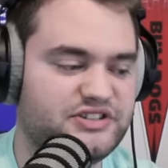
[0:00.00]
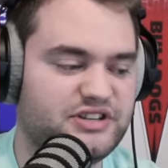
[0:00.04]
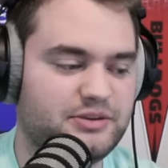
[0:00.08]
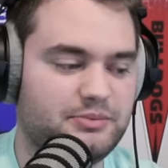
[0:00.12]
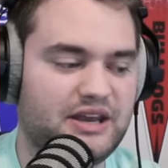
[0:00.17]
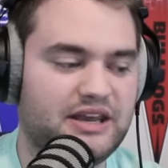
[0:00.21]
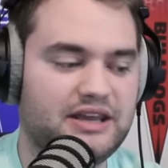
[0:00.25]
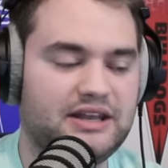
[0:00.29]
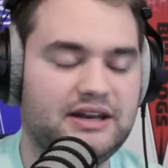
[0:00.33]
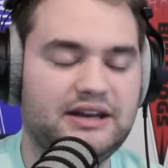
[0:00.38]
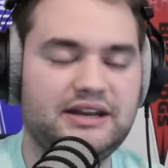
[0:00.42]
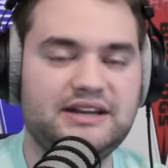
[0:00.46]
to
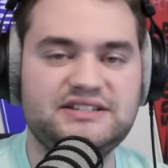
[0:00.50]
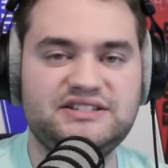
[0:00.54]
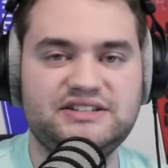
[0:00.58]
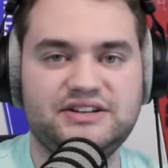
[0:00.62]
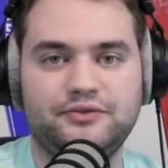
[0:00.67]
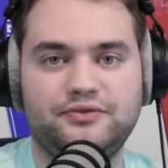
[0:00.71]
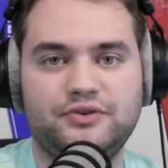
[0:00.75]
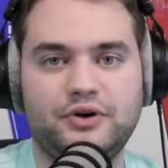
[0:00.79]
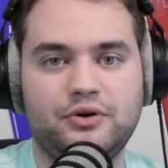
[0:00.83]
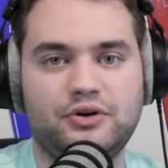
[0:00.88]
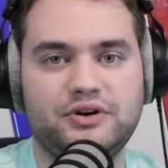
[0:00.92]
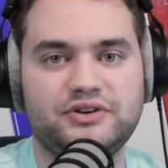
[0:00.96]
make it easy to
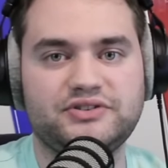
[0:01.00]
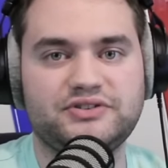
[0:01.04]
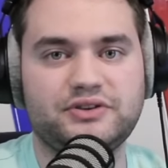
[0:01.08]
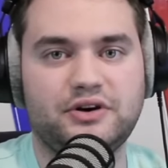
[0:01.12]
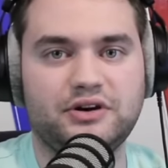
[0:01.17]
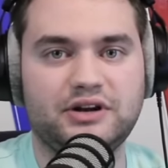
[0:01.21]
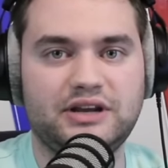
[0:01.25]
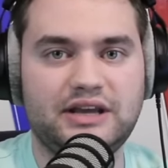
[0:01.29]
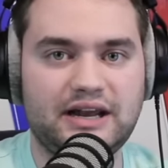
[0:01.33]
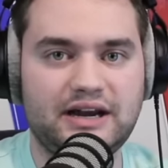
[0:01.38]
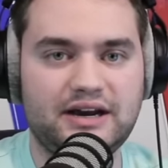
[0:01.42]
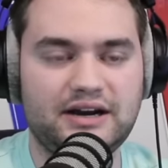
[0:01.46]
focus on
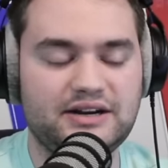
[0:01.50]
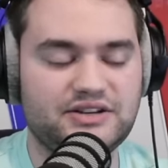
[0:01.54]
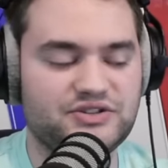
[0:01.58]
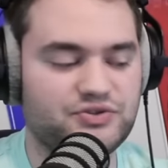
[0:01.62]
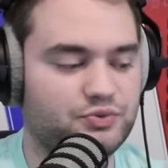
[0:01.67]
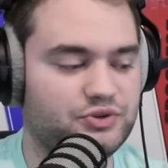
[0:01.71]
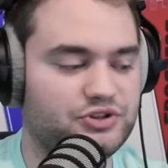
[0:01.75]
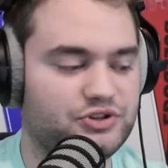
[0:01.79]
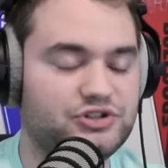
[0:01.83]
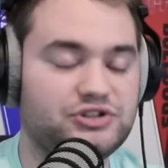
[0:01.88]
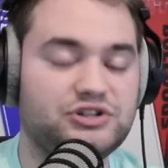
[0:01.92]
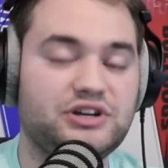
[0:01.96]
candidates
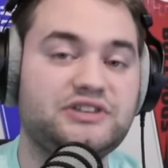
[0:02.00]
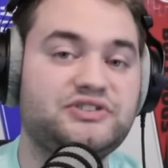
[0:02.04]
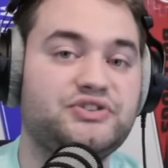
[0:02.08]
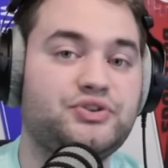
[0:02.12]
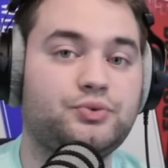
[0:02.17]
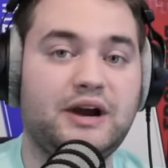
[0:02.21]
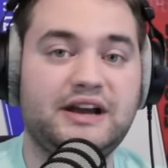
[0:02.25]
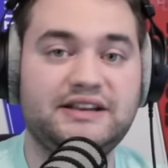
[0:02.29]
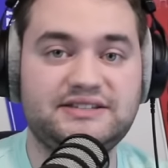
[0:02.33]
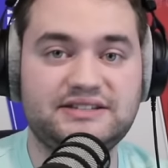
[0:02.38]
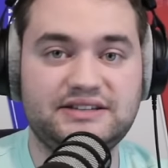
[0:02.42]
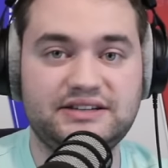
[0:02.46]
with just the
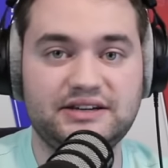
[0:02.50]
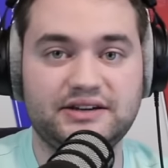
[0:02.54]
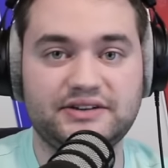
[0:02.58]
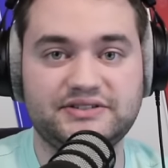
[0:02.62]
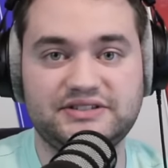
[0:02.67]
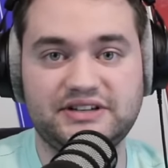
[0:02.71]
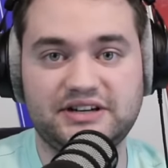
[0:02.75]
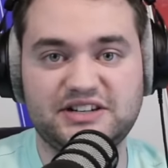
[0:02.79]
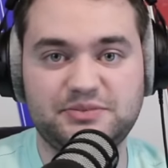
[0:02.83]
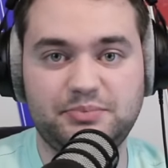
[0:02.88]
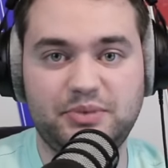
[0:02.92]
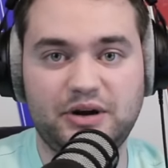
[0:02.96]
right skills
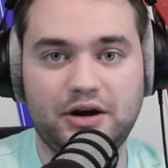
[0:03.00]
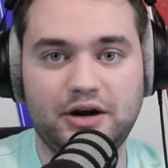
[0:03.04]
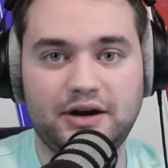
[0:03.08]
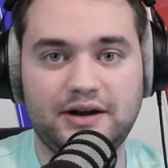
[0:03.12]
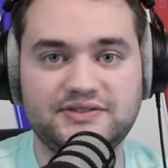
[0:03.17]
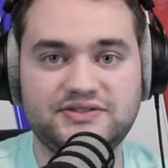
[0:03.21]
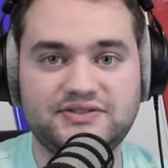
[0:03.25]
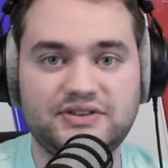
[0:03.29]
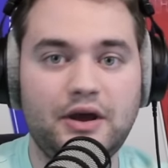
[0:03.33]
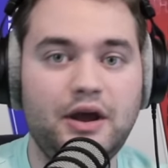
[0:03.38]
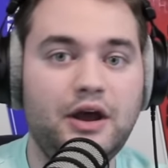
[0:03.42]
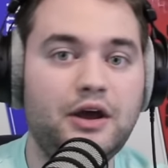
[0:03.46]
and
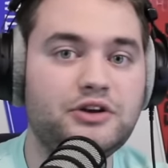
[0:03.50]
experience